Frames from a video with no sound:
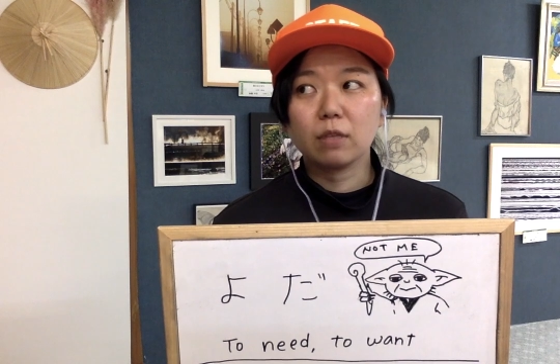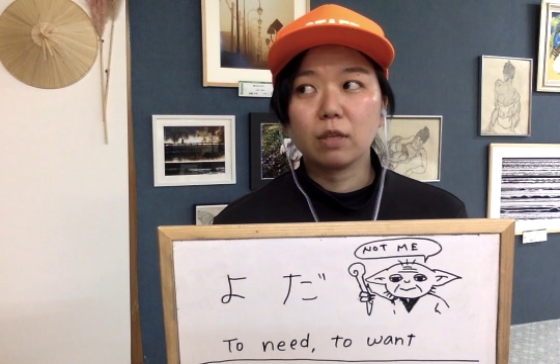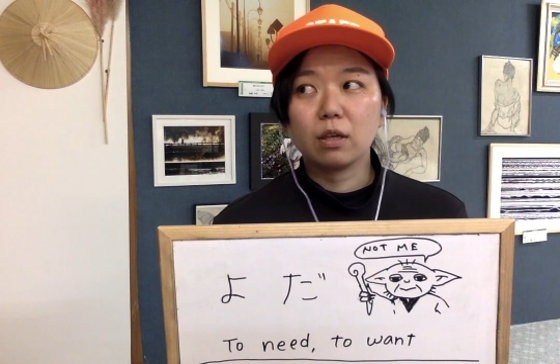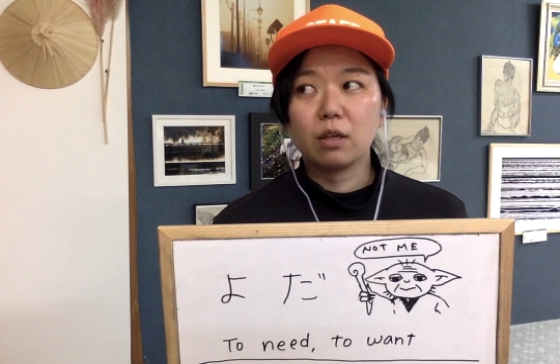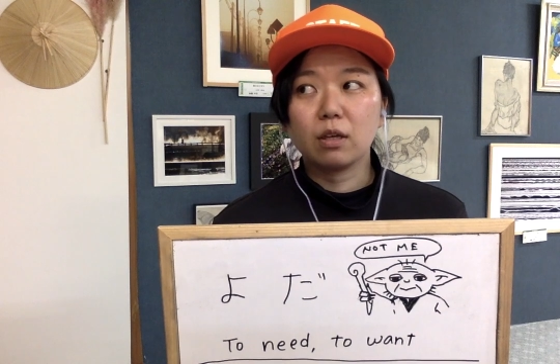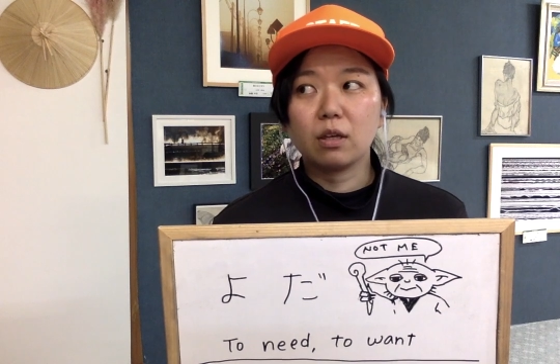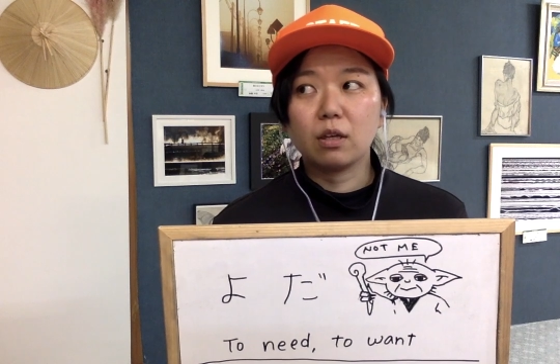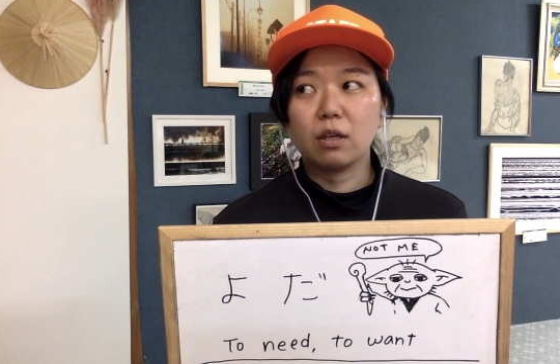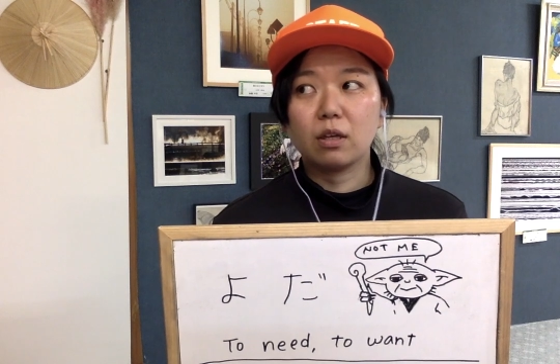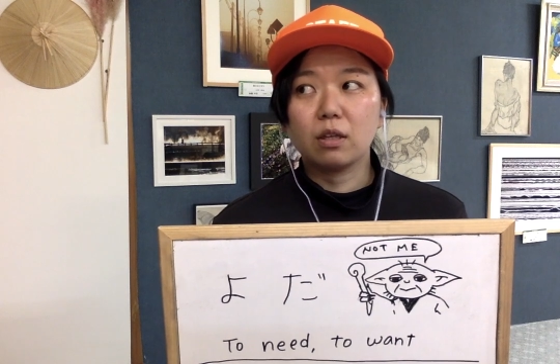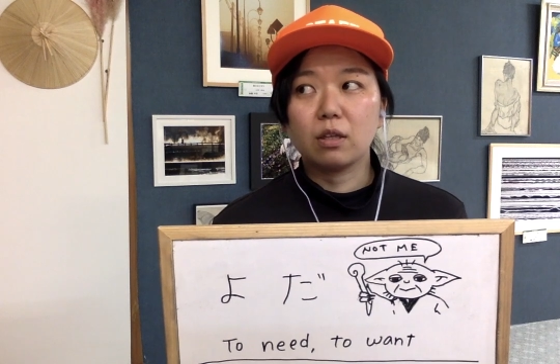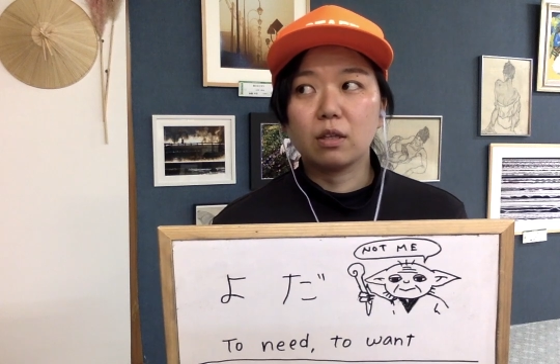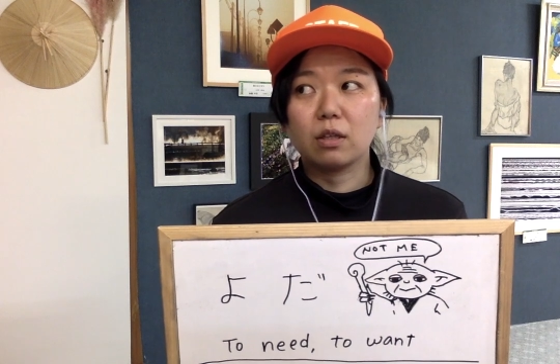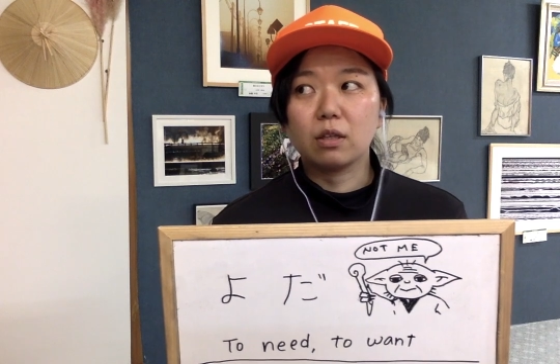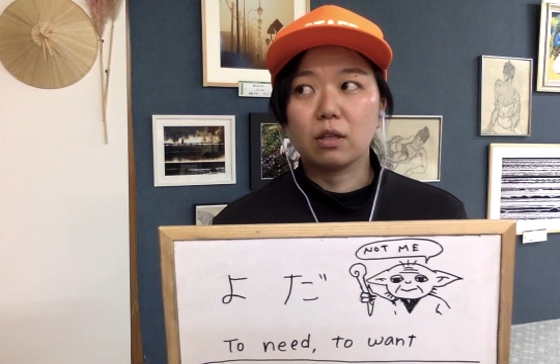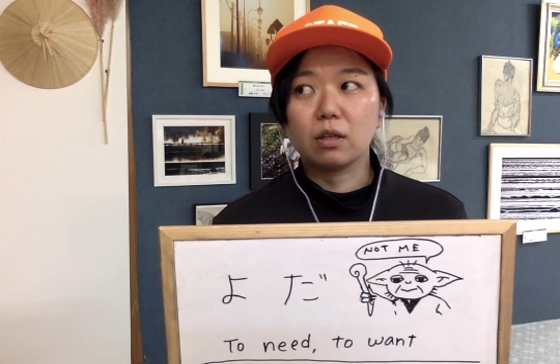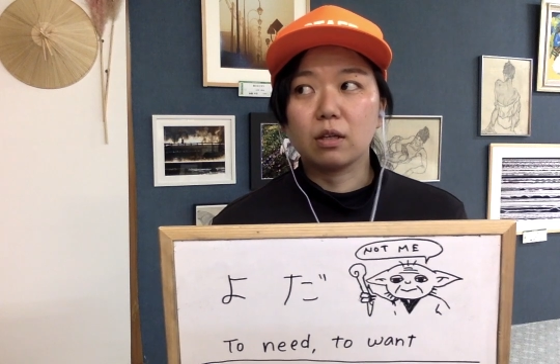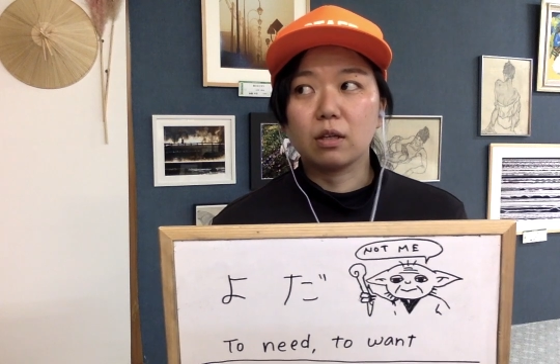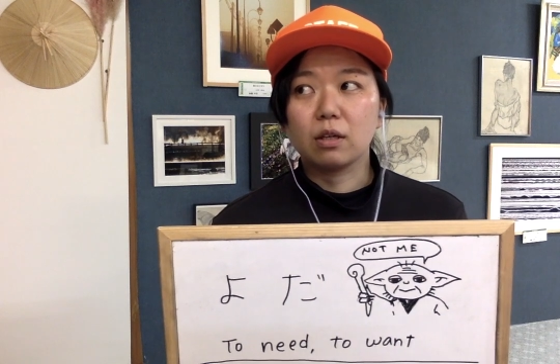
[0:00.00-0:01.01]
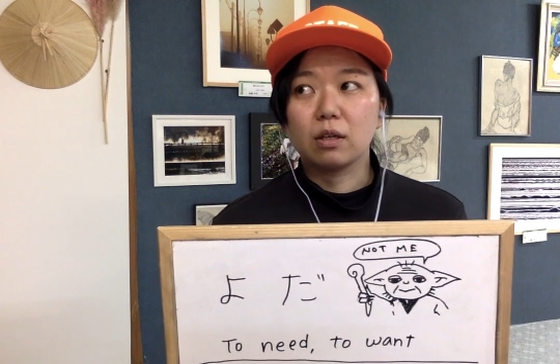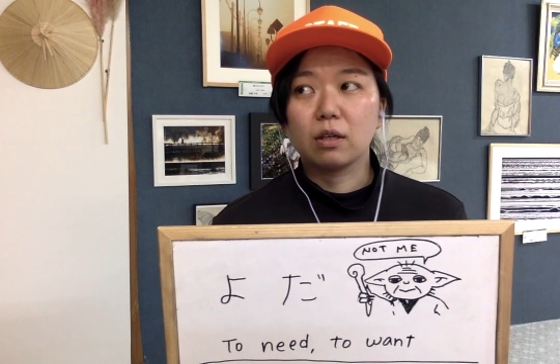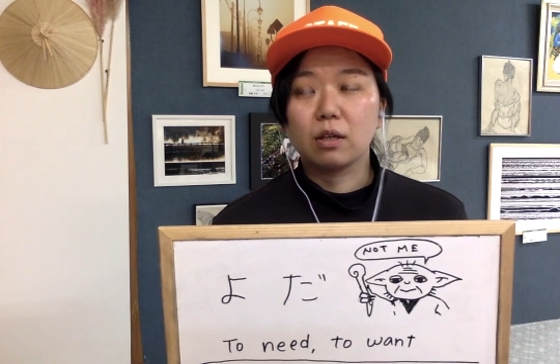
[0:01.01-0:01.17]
And